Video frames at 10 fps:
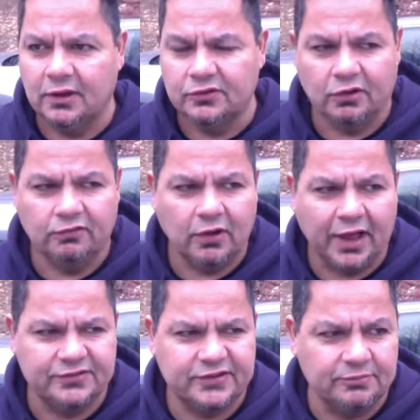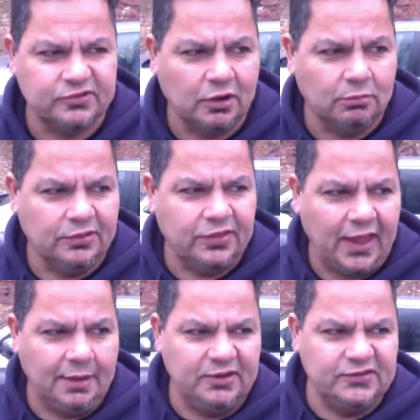So if last names start with
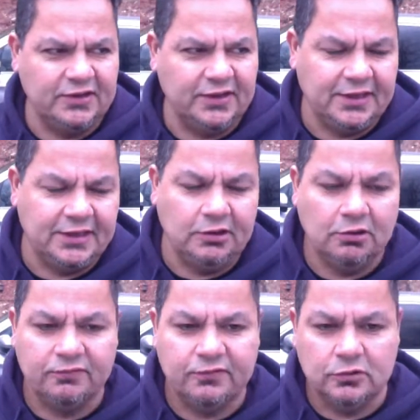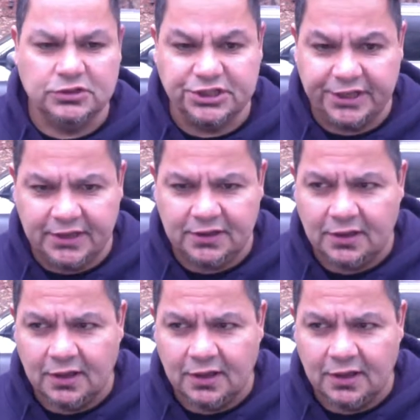A, B, C, D, E, F, or G,